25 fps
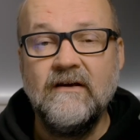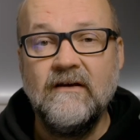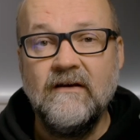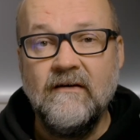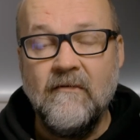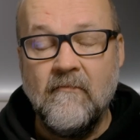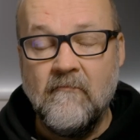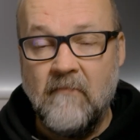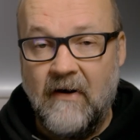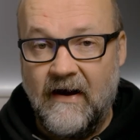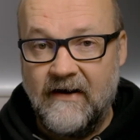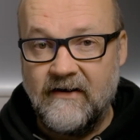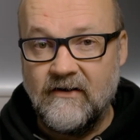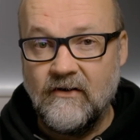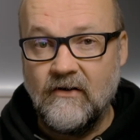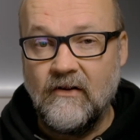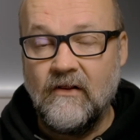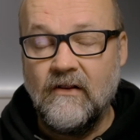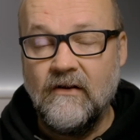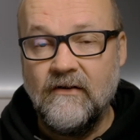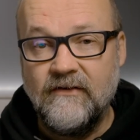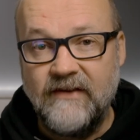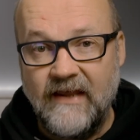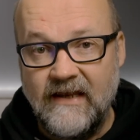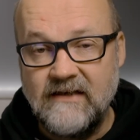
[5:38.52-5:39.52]

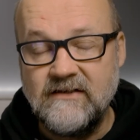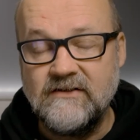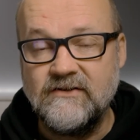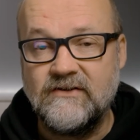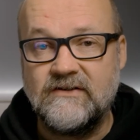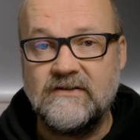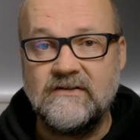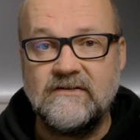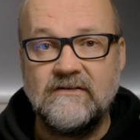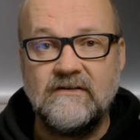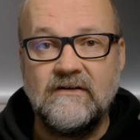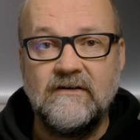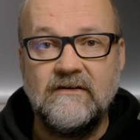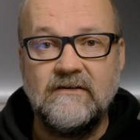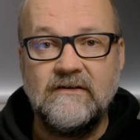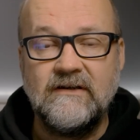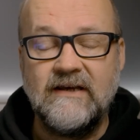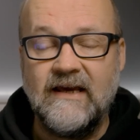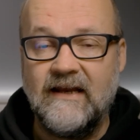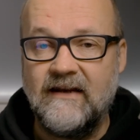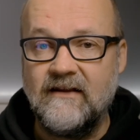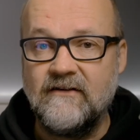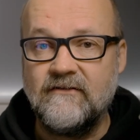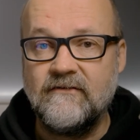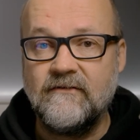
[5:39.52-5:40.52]
bundle. Then you can
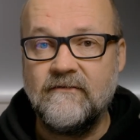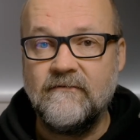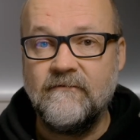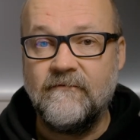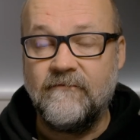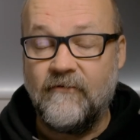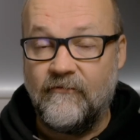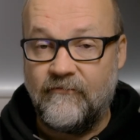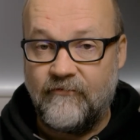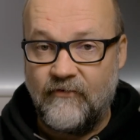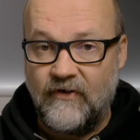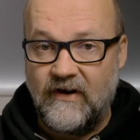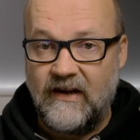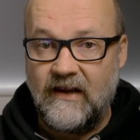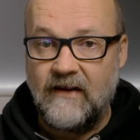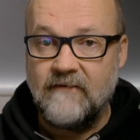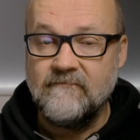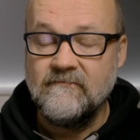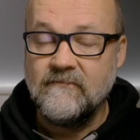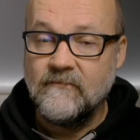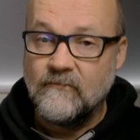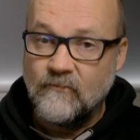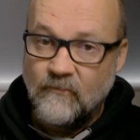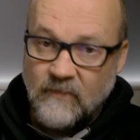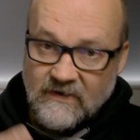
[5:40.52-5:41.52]
get it for free.
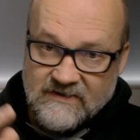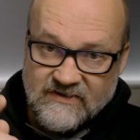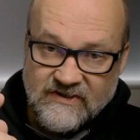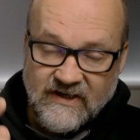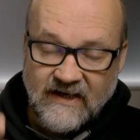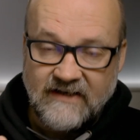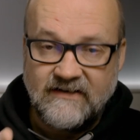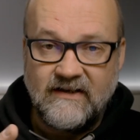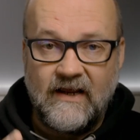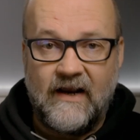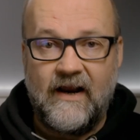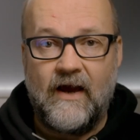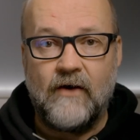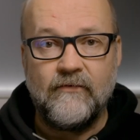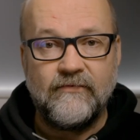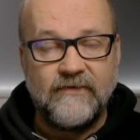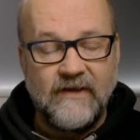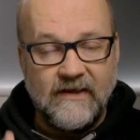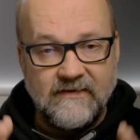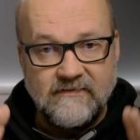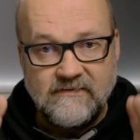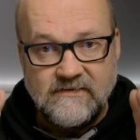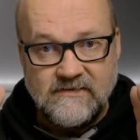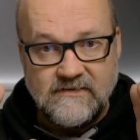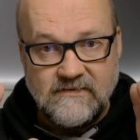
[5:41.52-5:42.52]
But check that out.
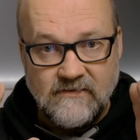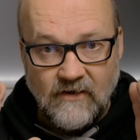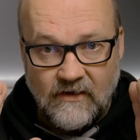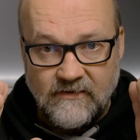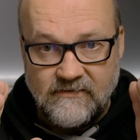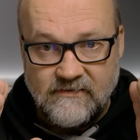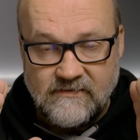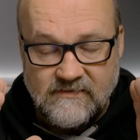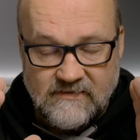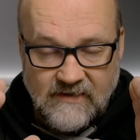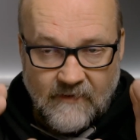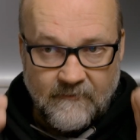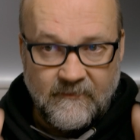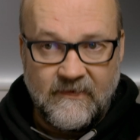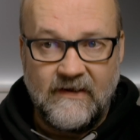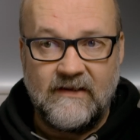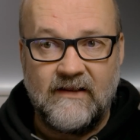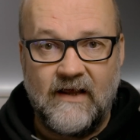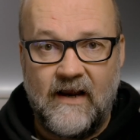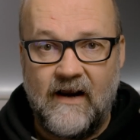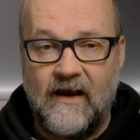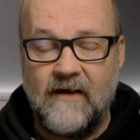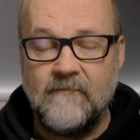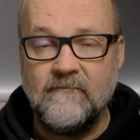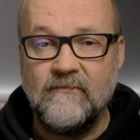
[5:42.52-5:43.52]
That's not something
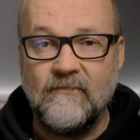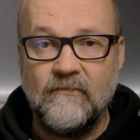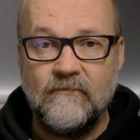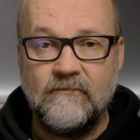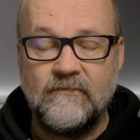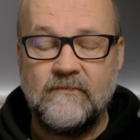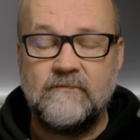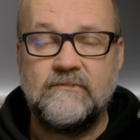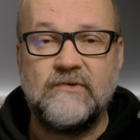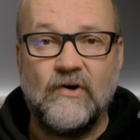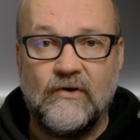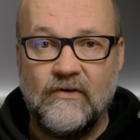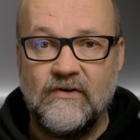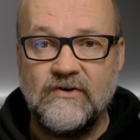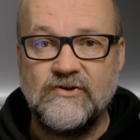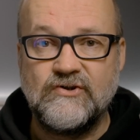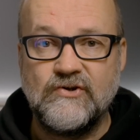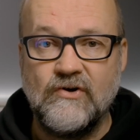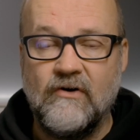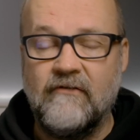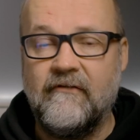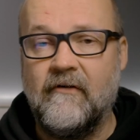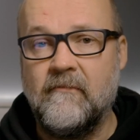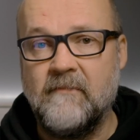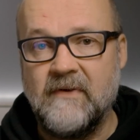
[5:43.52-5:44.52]
that I'm totally
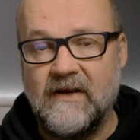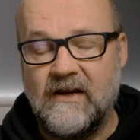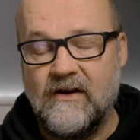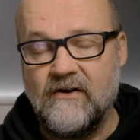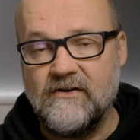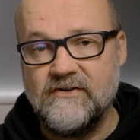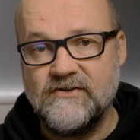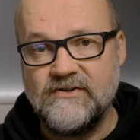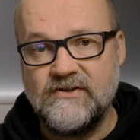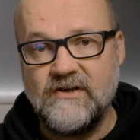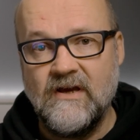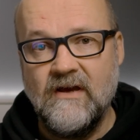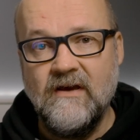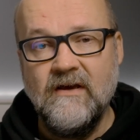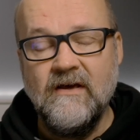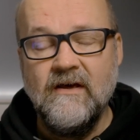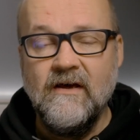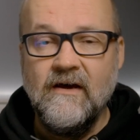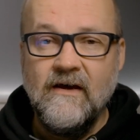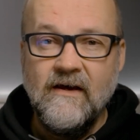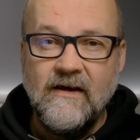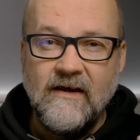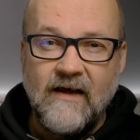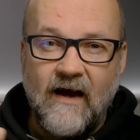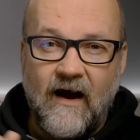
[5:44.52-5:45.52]
sure because
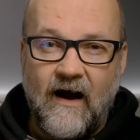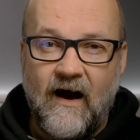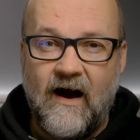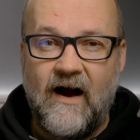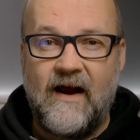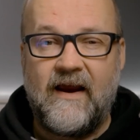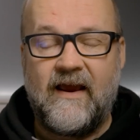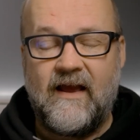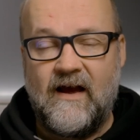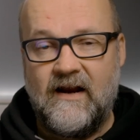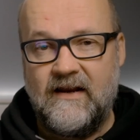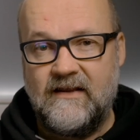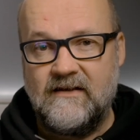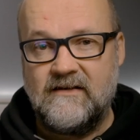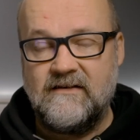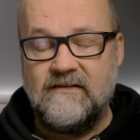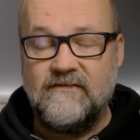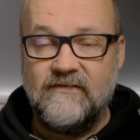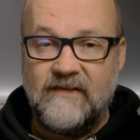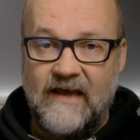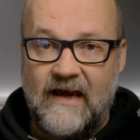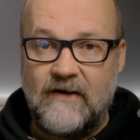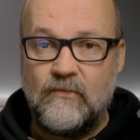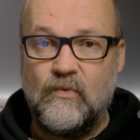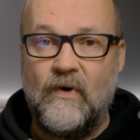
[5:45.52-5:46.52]
I got
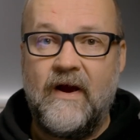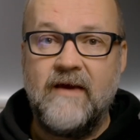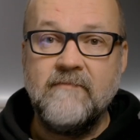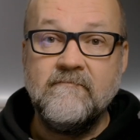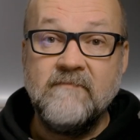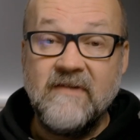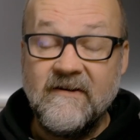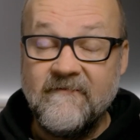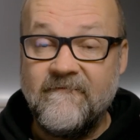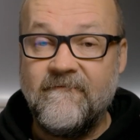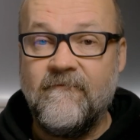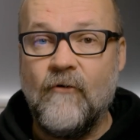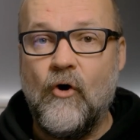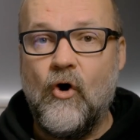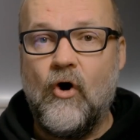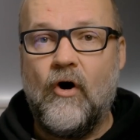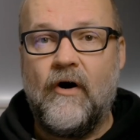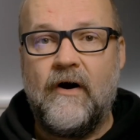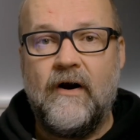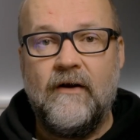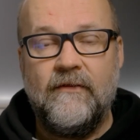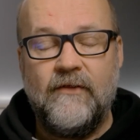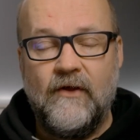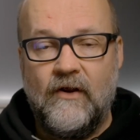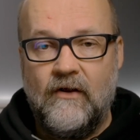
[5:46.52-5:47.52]
it that way
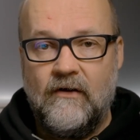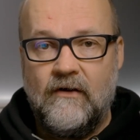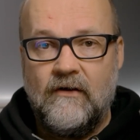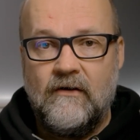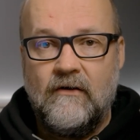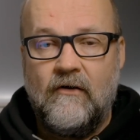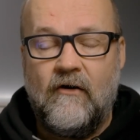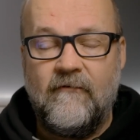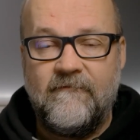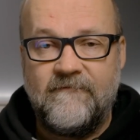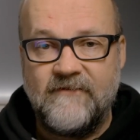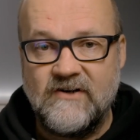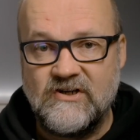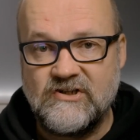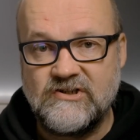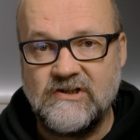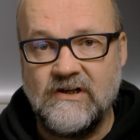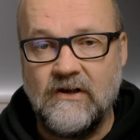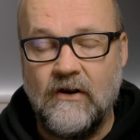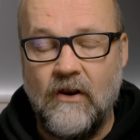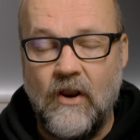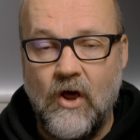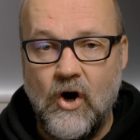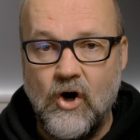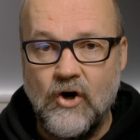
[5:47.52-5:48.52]
before the
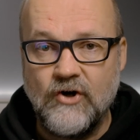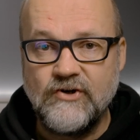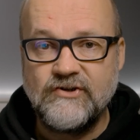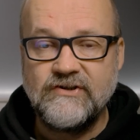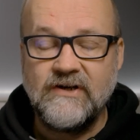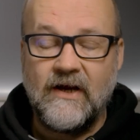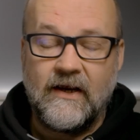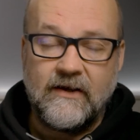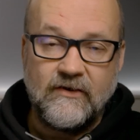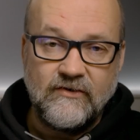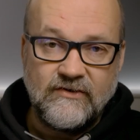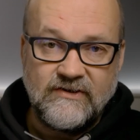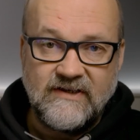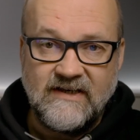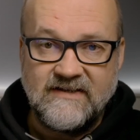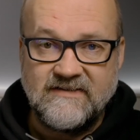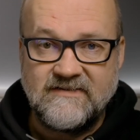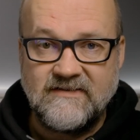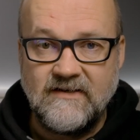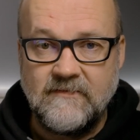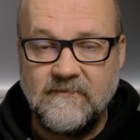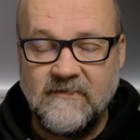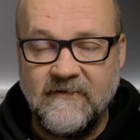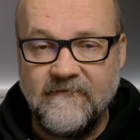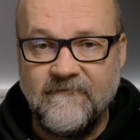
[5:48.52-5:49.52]
official launch. I could
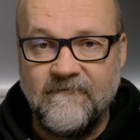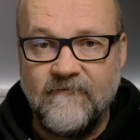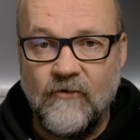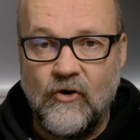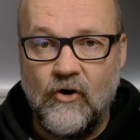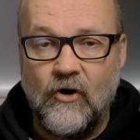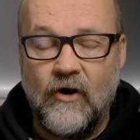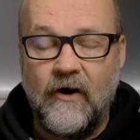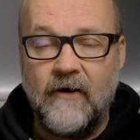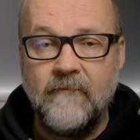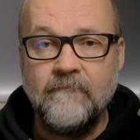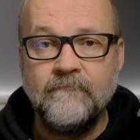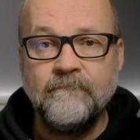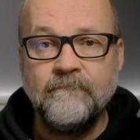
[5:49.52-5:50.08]
test it before.